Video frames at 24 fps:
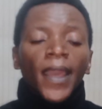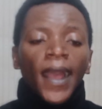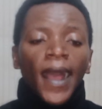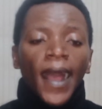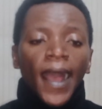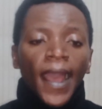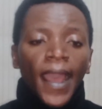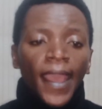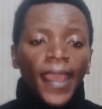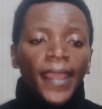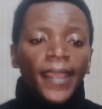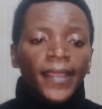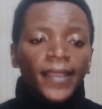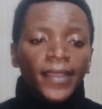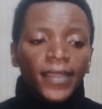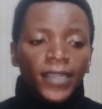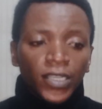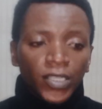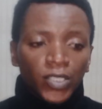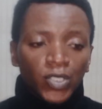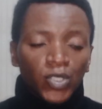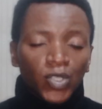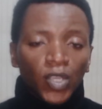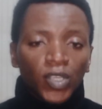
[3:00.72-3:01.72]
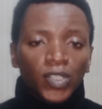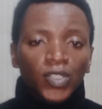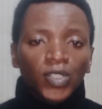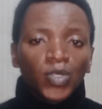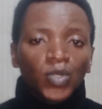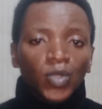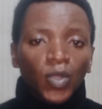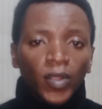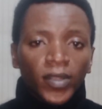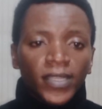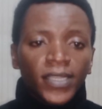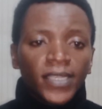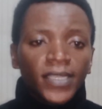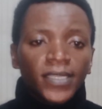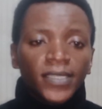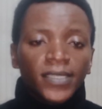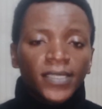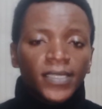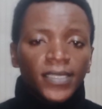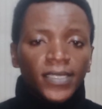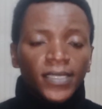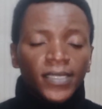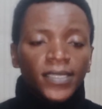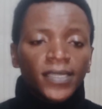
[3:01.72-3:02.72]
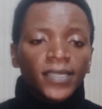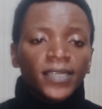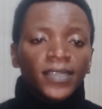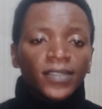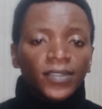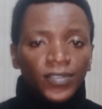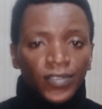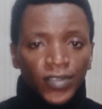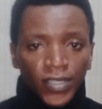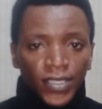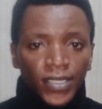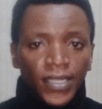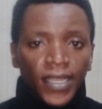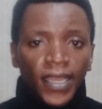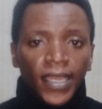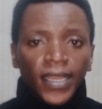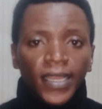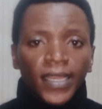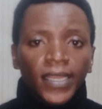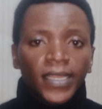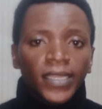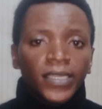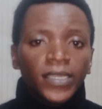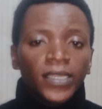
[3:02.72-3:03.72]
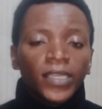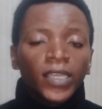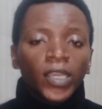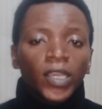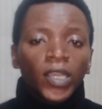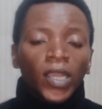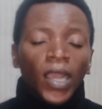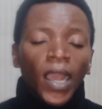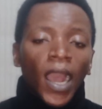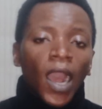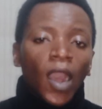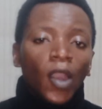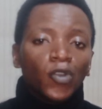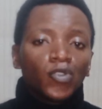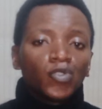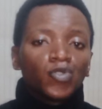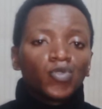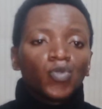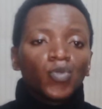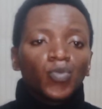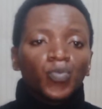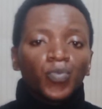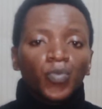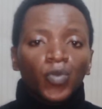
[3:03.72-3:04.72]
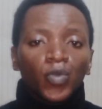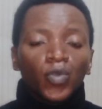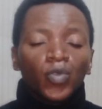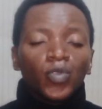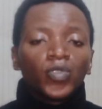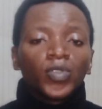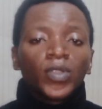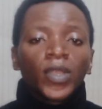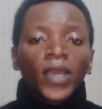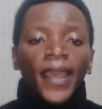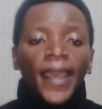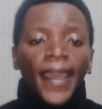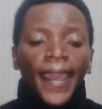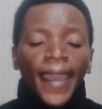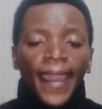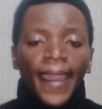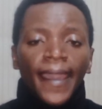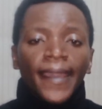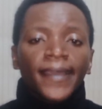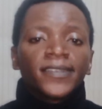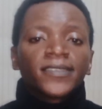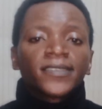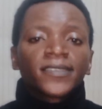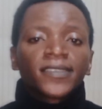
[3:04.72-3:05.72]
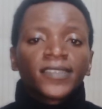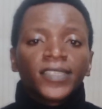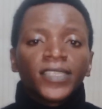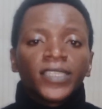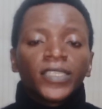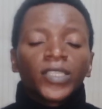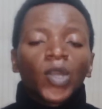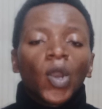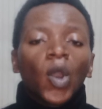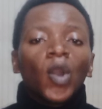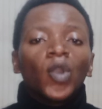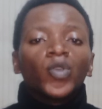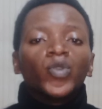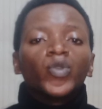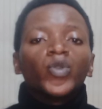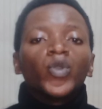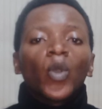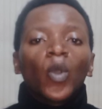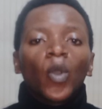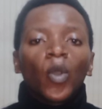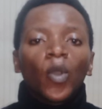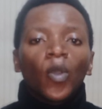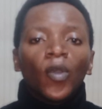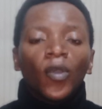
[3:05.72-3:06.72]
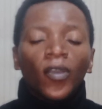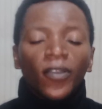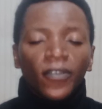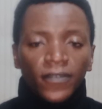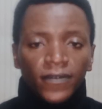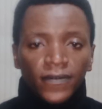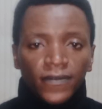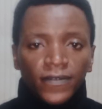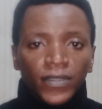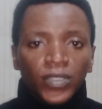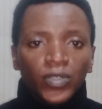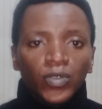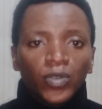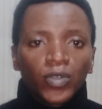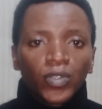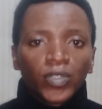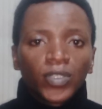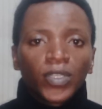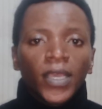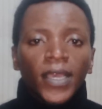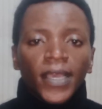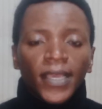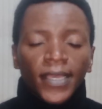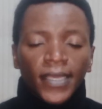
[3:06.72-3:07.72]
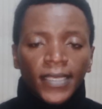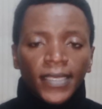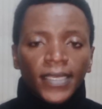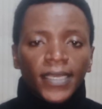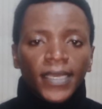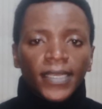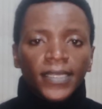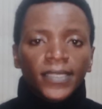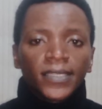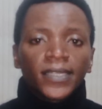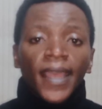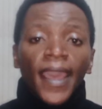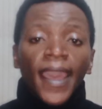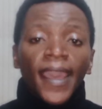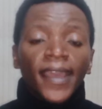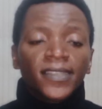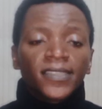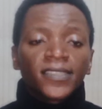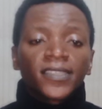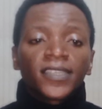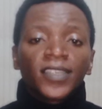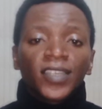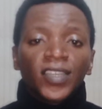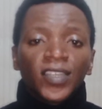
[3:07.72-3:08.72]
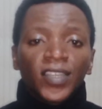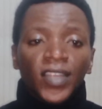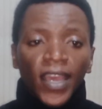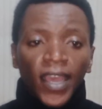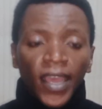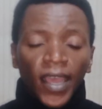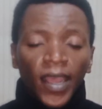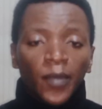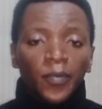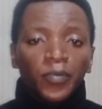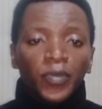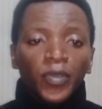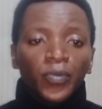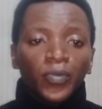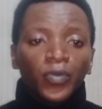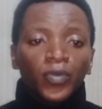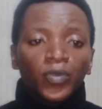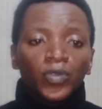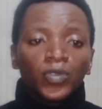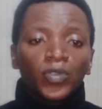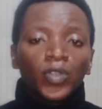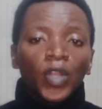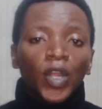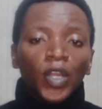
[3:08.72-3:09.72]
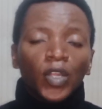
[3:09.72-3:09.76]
I just noticed it recently, how to put end screen on your videos. Yes, end screen help people